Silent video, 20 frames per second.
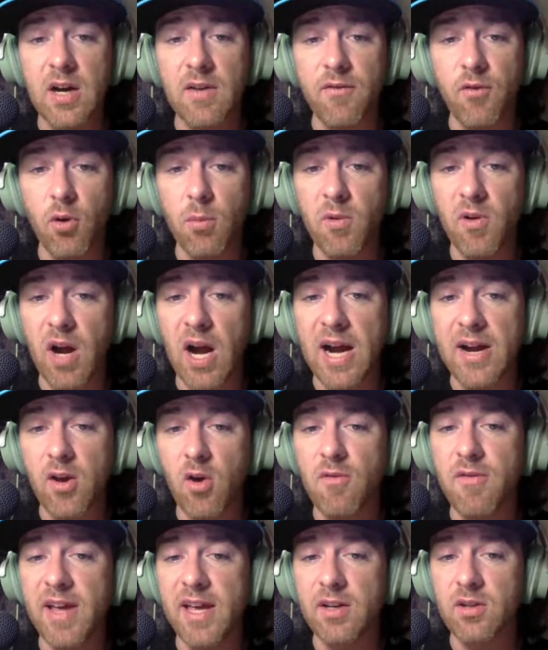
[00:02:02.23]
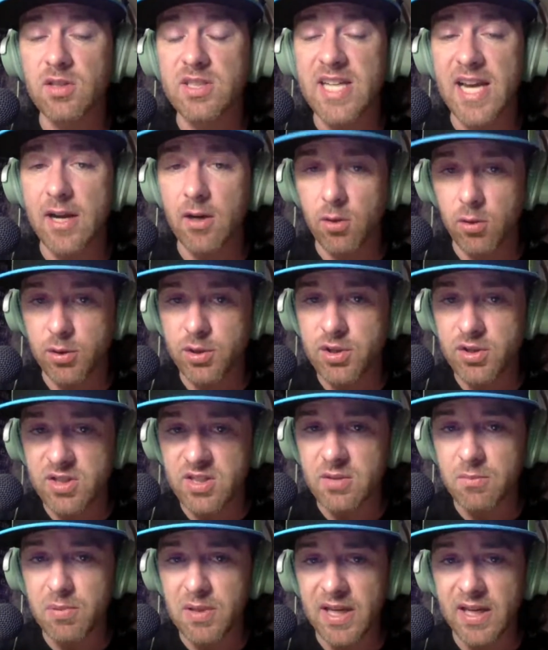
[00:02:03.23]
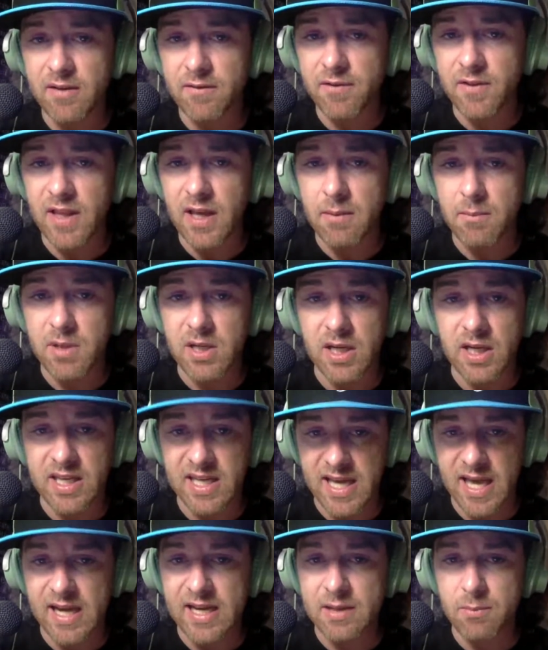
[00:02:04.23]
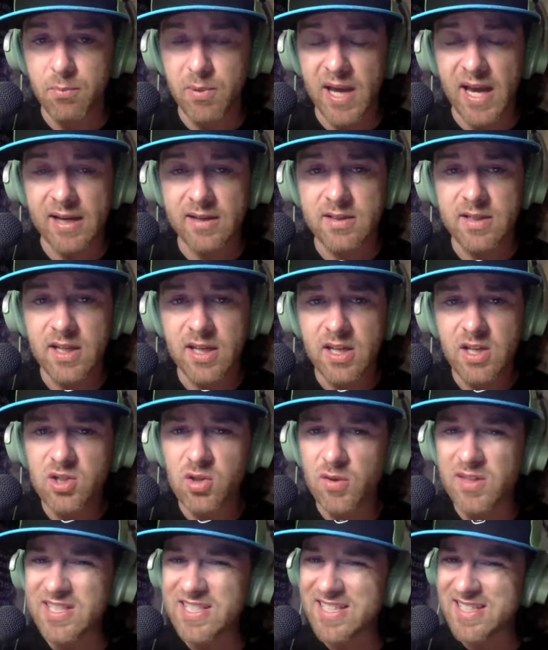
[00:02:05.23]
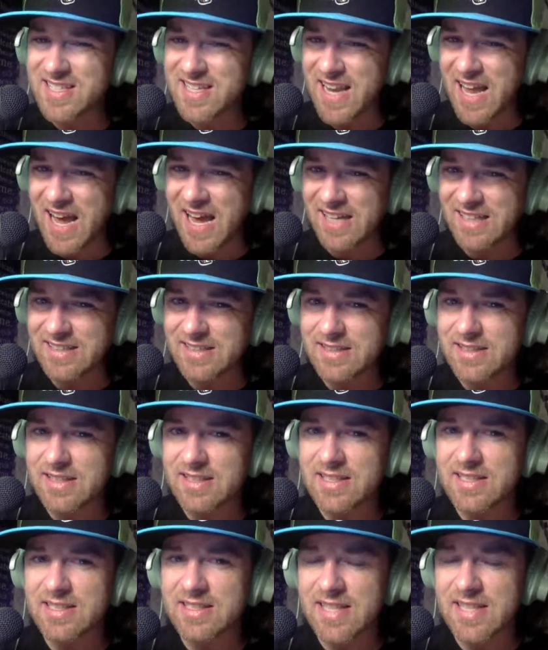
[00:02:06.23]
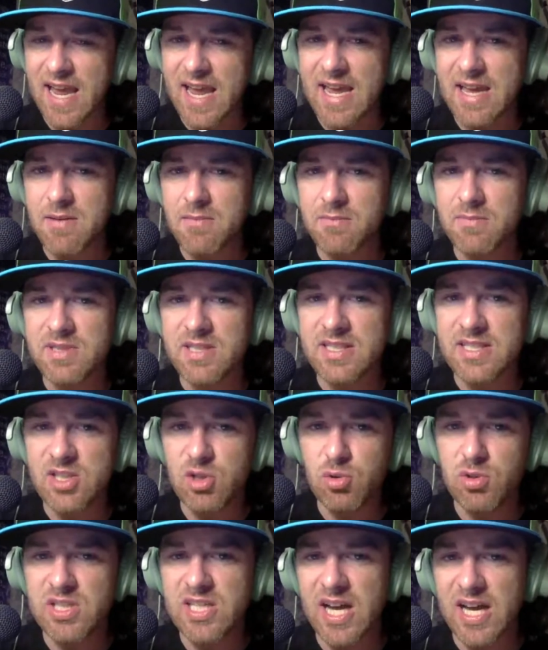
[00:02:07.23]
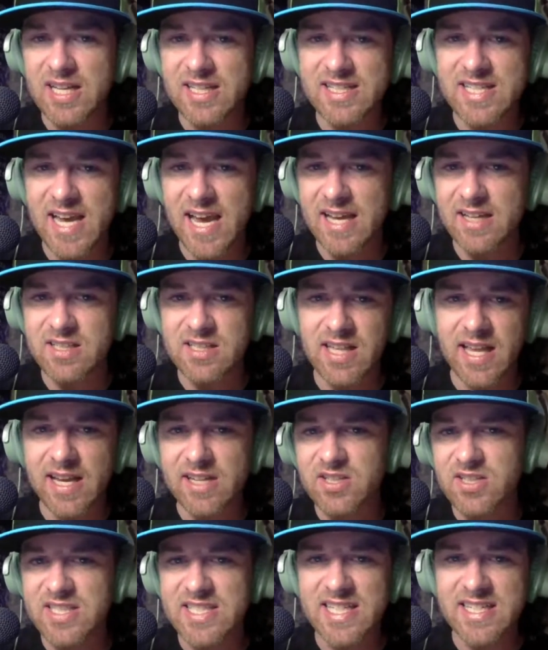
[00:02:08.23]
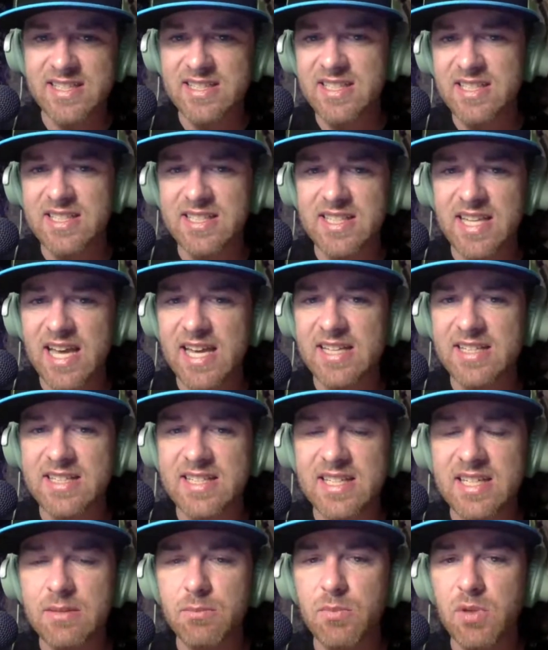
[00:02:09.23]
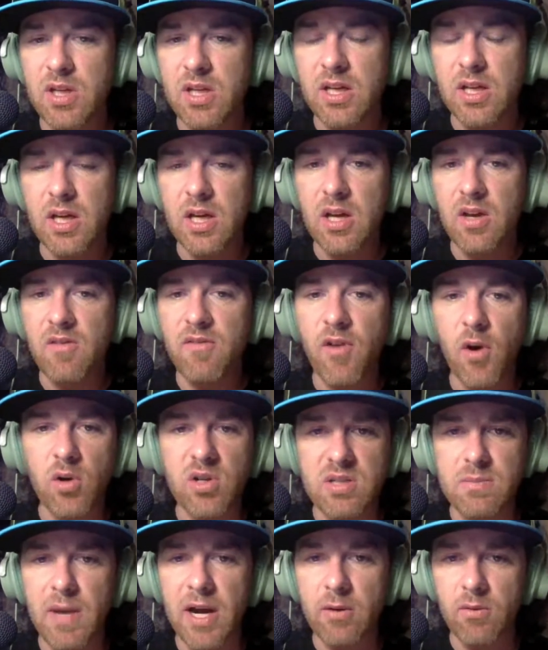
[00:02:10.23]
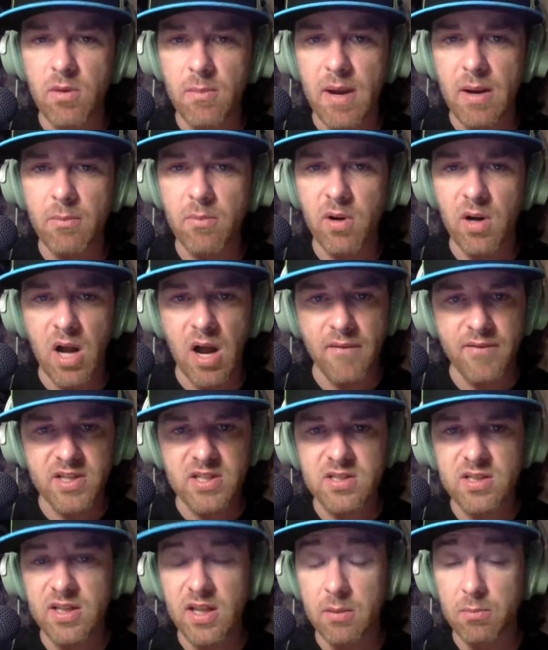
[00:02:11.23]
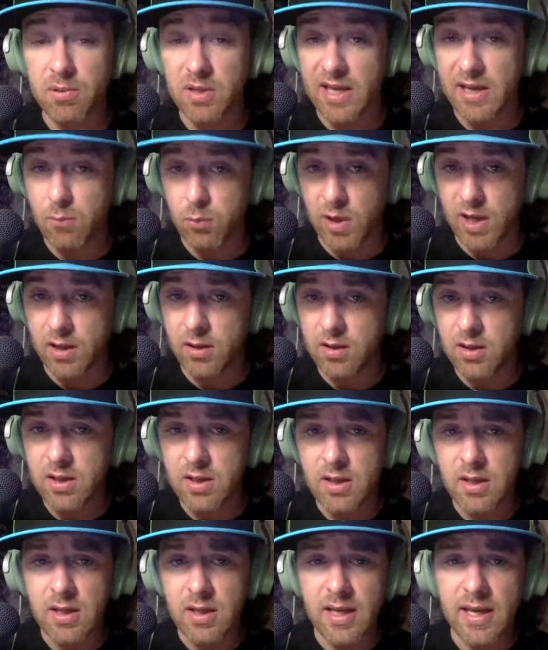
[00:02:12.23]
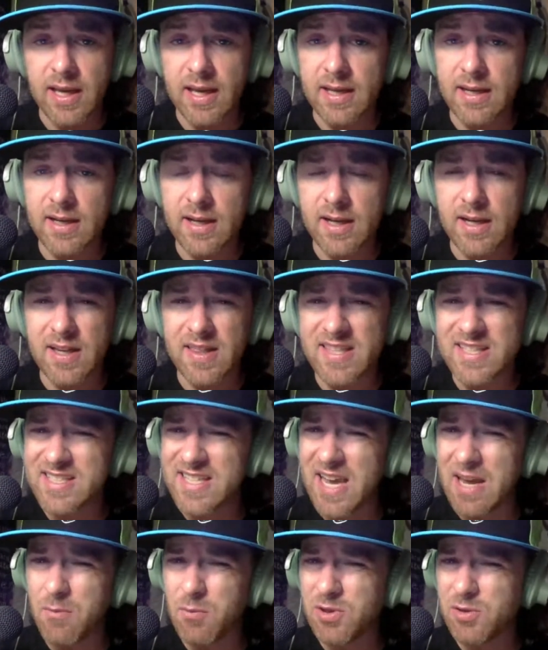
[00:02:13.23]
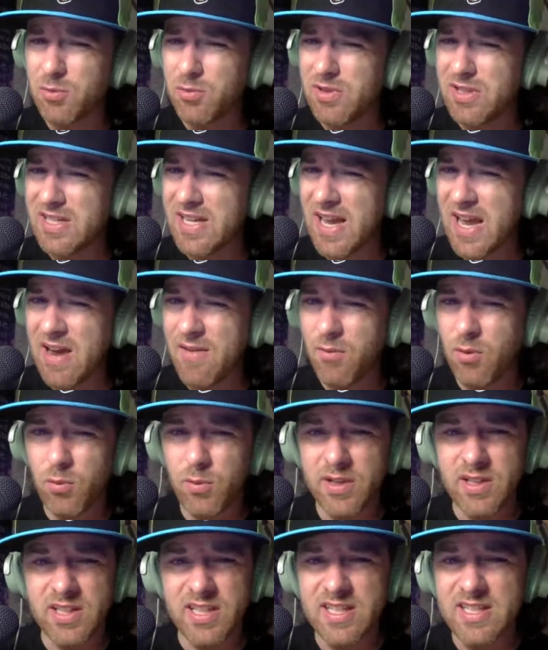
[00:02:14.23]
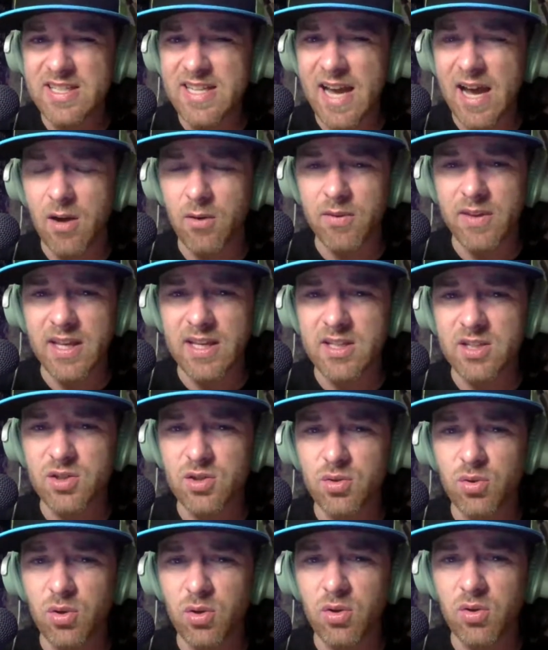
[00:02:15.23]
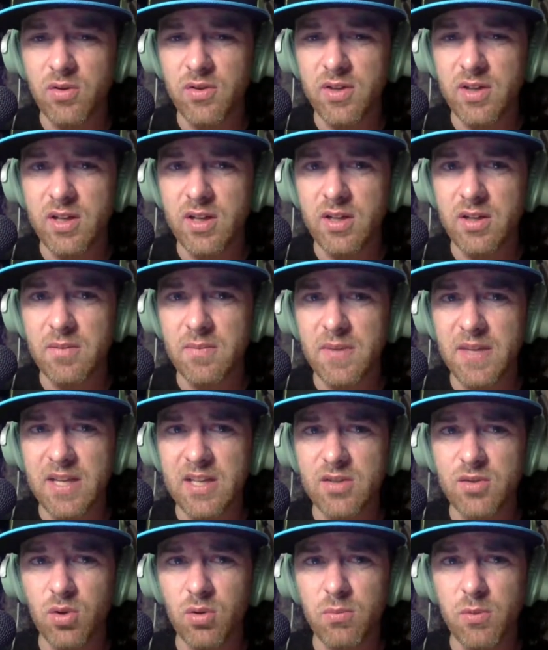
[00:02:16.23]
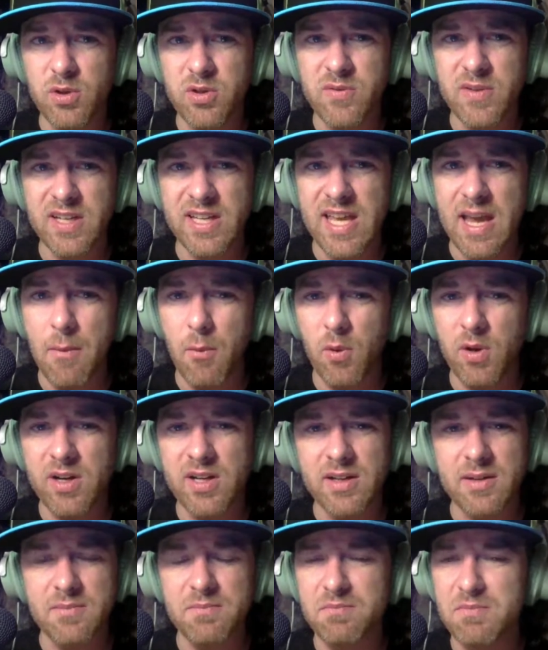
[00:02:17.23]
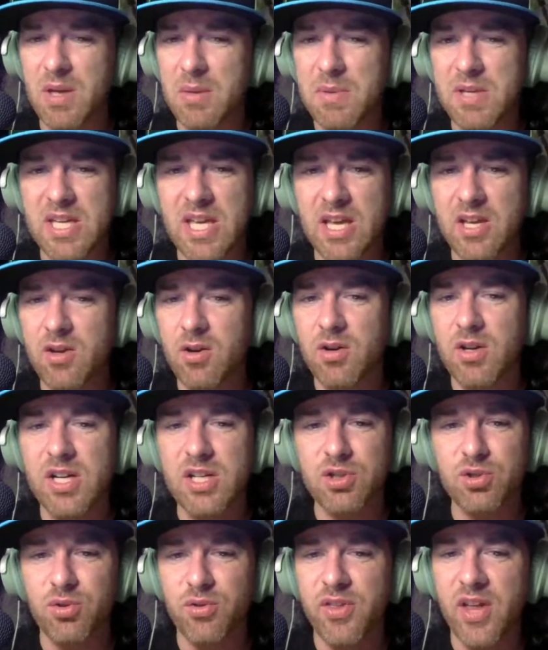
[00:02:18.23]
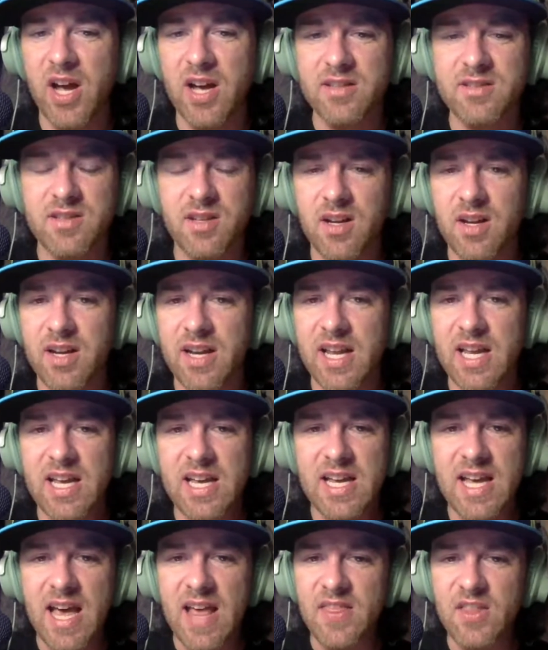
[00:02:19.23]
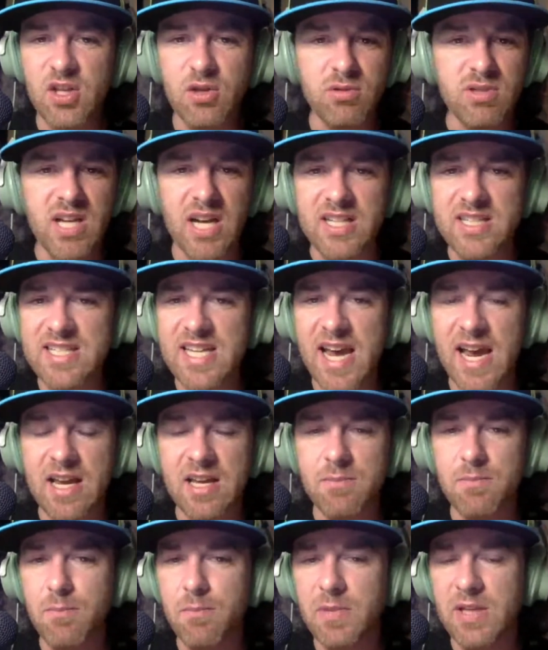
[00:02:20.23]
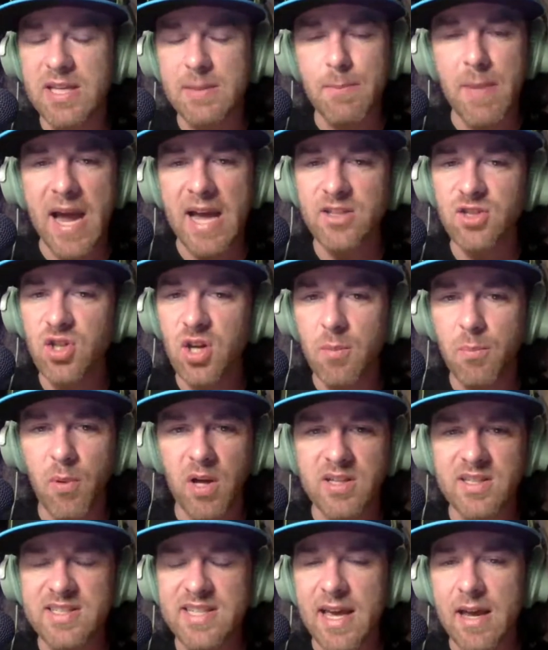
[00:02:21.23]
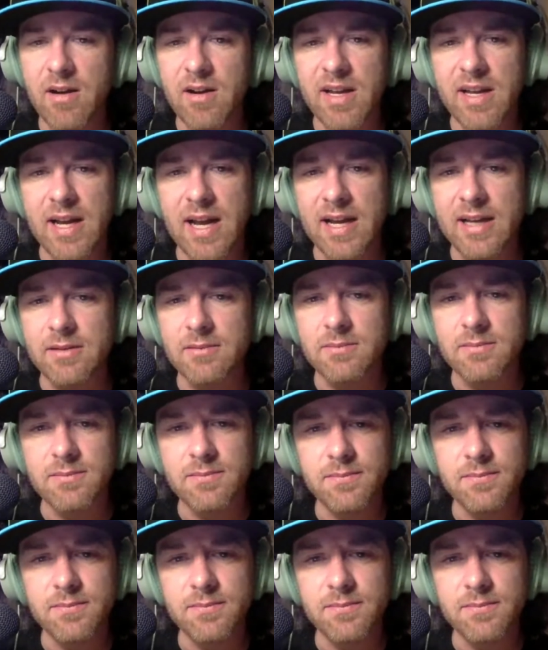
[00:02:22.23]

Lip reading: former Idaho Vandal Tanner Christensen playing for them, and he had an impact. So this is not the same Utah Tech / Dixie State team that folks might remember. Obviously, they played well, and this game was never really in doubt. They controlled most of it. Cam, wanted to maybe get your initial thoughts on the Utah Tech matchup on Saturday night.